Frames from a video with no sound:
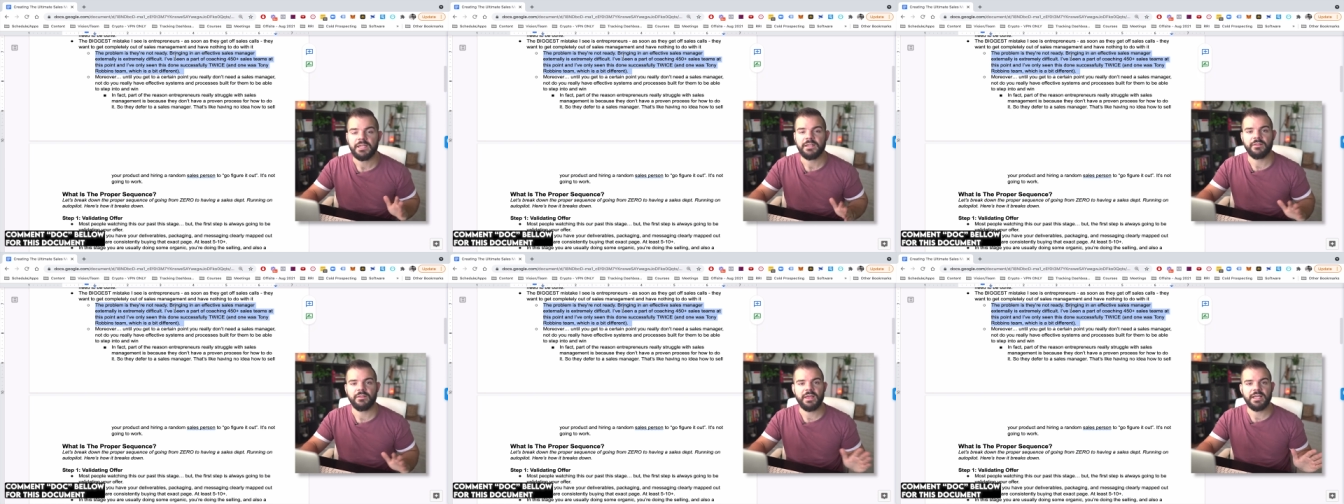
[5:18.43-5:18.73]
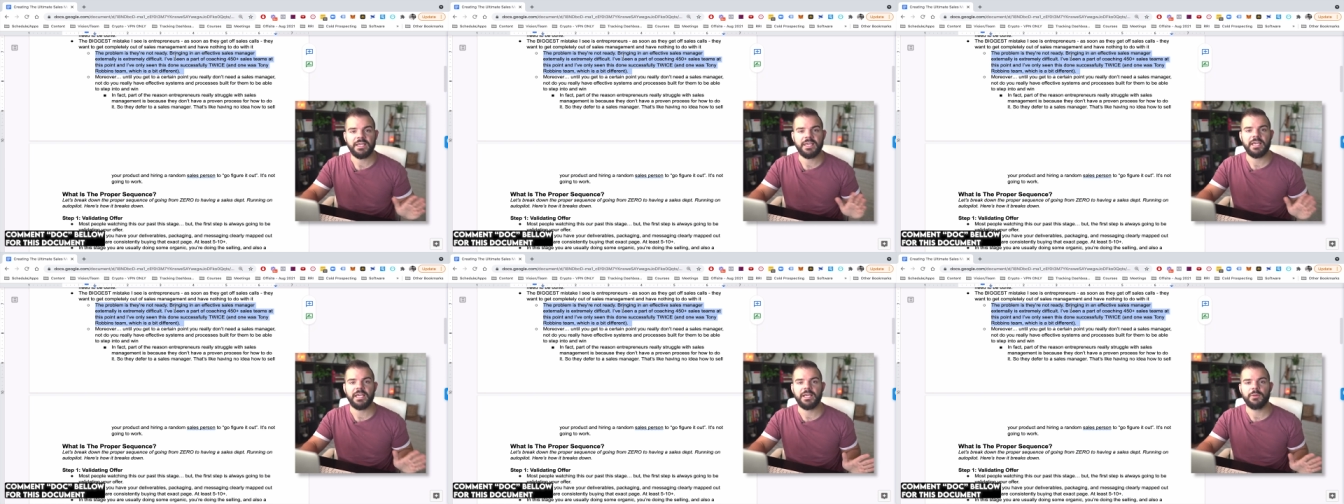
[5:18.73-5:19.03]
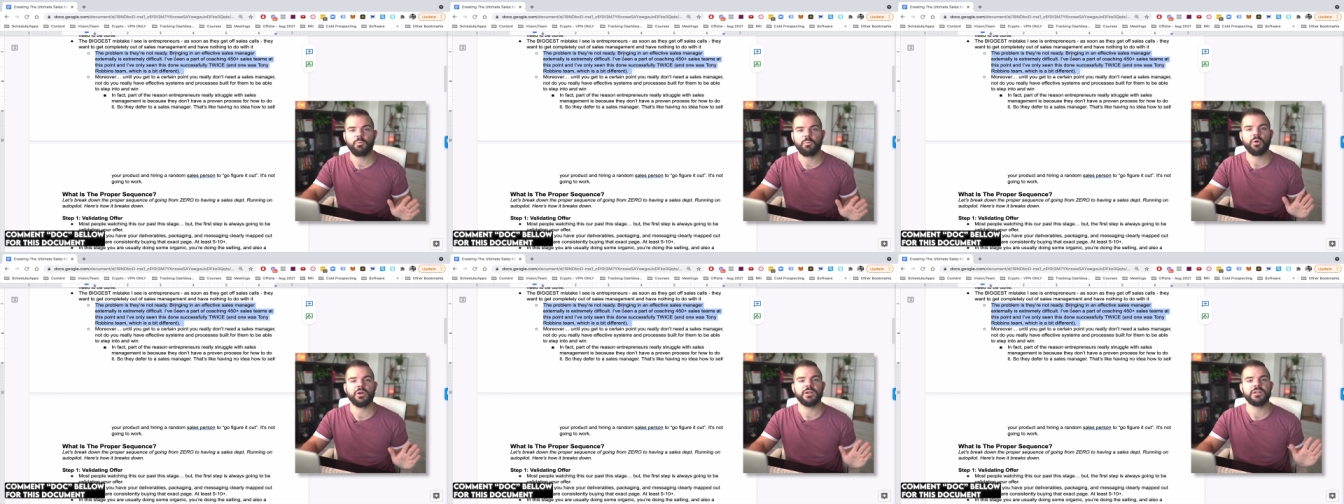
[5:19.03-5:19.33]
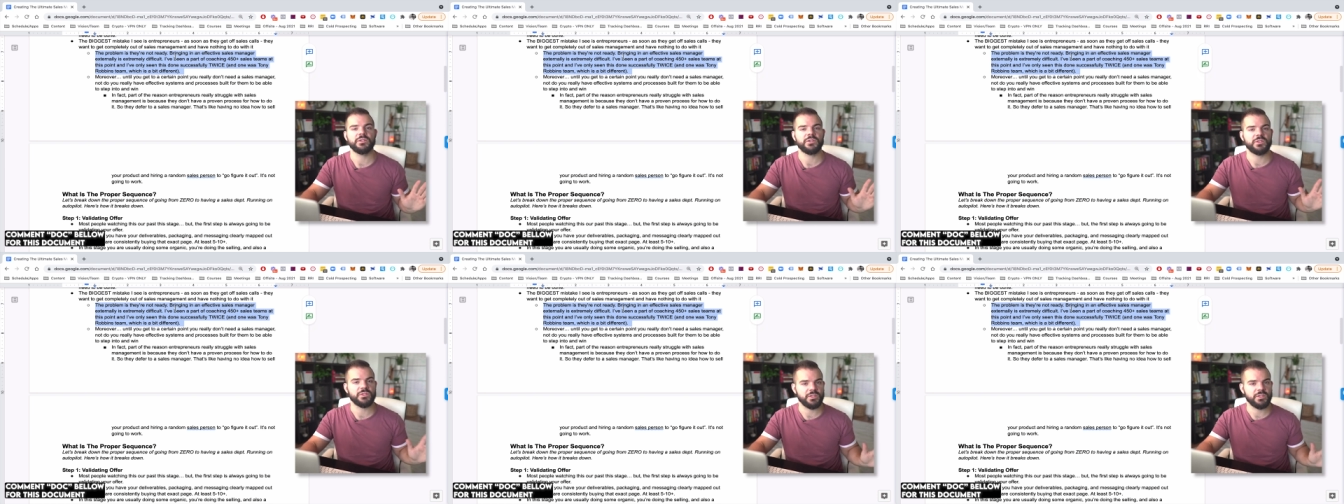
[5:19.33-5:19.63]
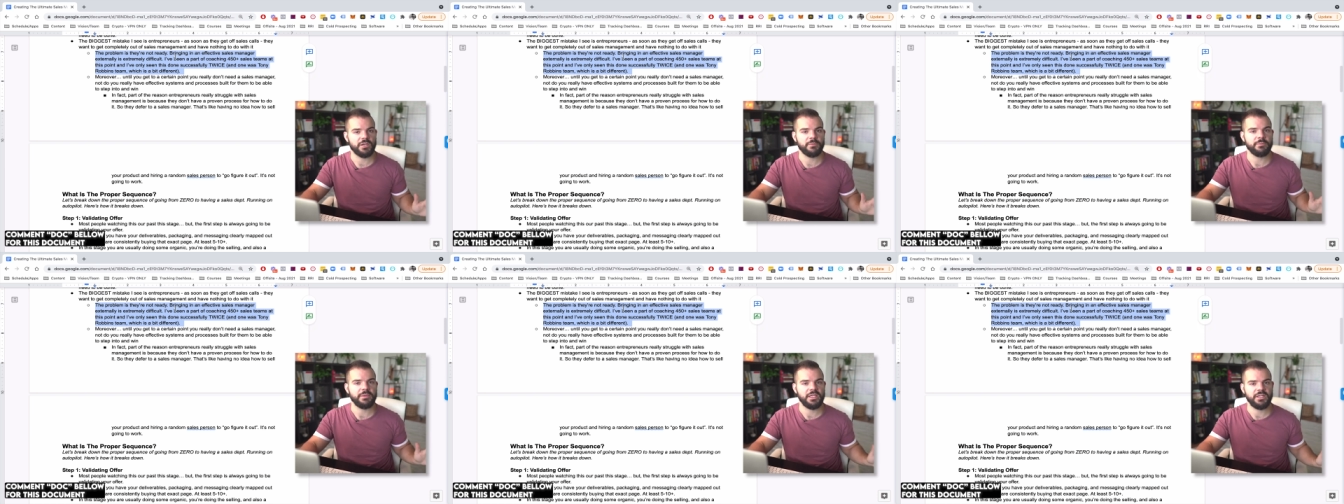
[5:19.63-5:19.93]
Now that can work in
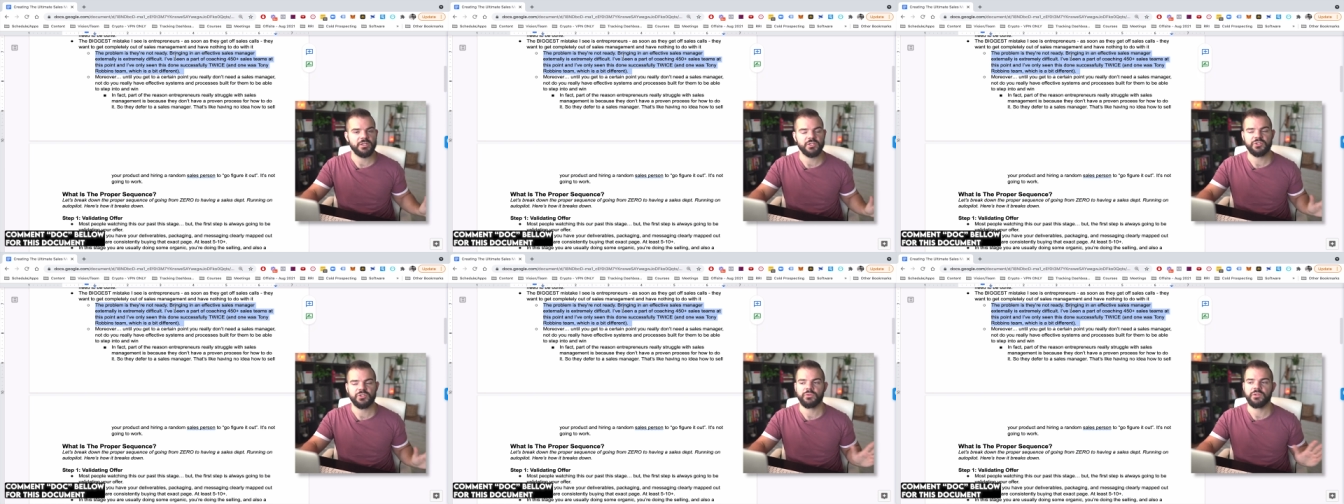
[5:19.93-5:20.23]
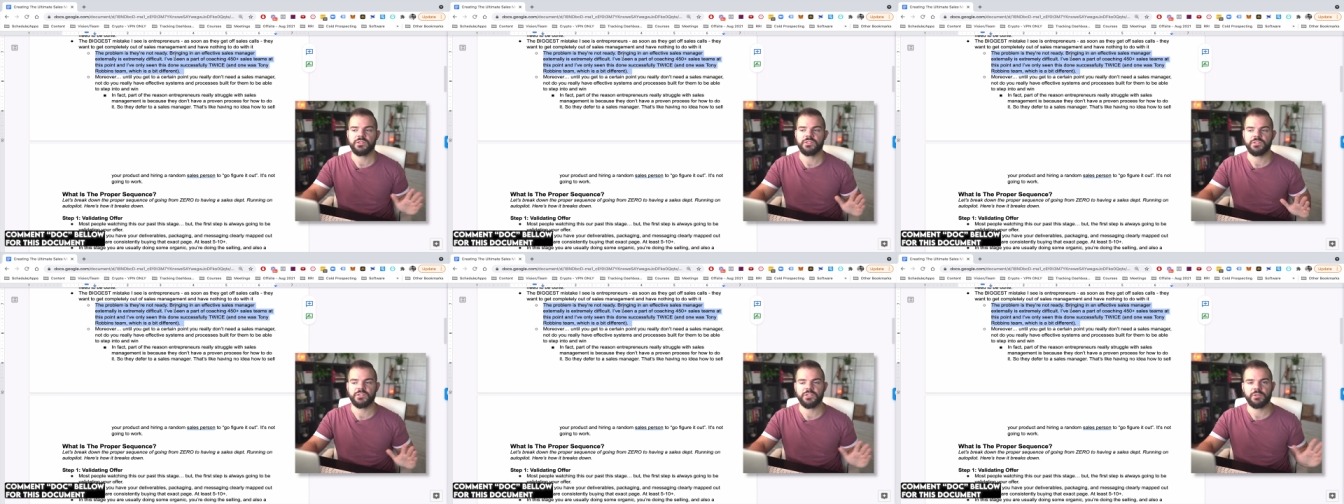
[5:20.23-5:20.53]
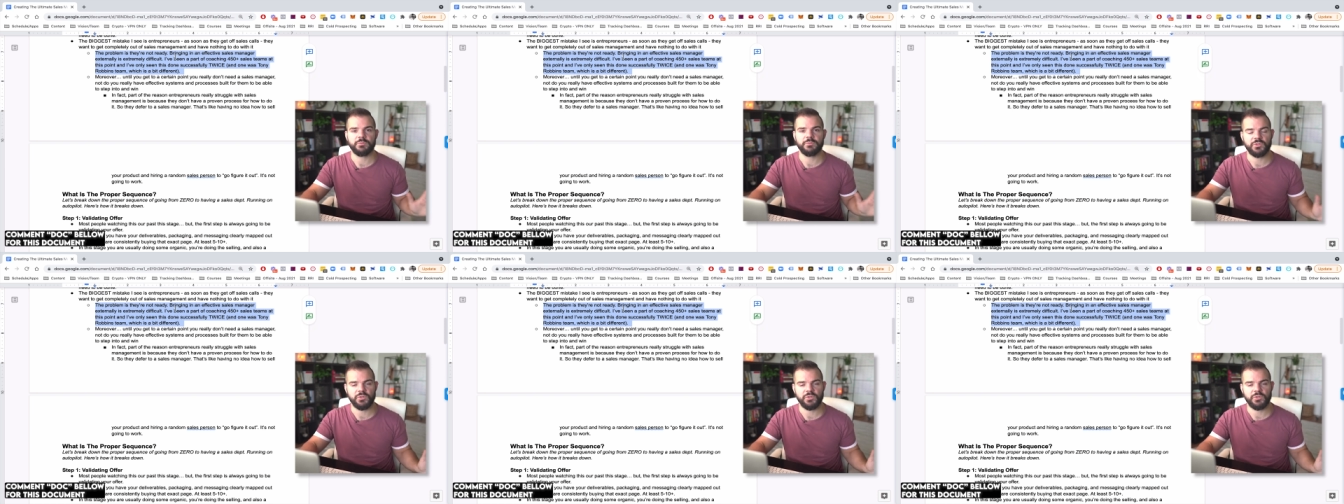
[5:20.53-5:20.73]
some industries and in some